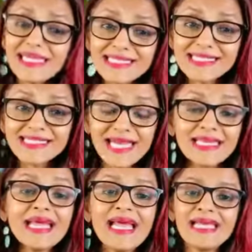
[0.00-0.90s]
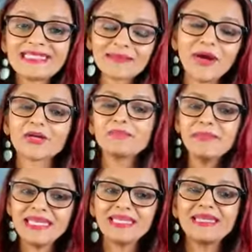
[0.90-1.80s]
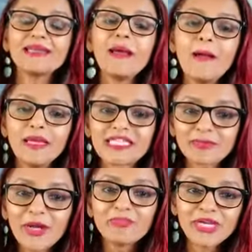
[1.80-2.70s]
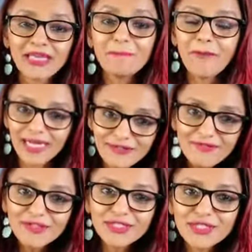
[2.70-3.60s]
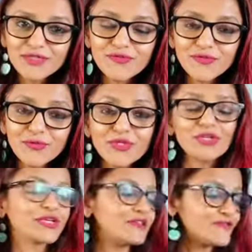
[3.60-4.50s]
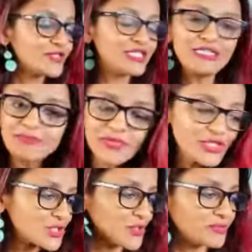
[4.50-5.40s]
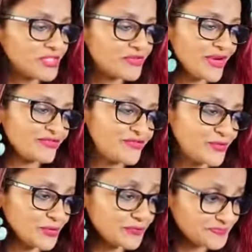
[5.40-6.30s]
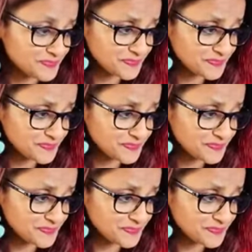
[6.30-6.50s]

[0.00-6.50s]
Instead, it's about making, it's about bringing mindfulness to food, looking for deeper enjoyment around food.